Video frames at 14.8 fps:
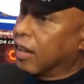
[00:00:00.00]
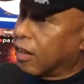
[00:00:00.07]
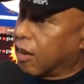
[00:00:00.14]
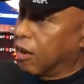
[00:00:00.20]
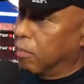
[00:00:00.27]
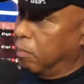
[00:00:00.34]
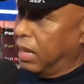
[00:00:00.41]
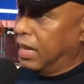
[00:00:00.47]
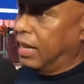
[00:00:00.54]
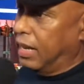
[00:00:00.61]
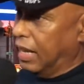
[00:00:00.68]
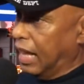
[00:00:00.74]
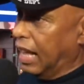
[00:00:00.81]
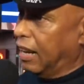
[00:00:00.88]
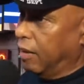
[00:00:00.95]
commit
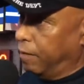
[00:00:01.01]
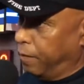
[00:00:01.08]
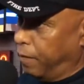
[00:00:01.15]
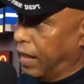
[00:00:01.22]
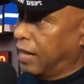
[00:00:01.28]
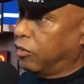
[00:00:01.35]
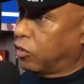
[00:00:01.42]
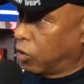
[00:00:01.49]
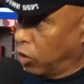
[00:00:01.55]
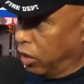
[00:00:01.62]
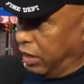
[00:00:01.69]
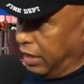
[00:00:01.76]
an offense or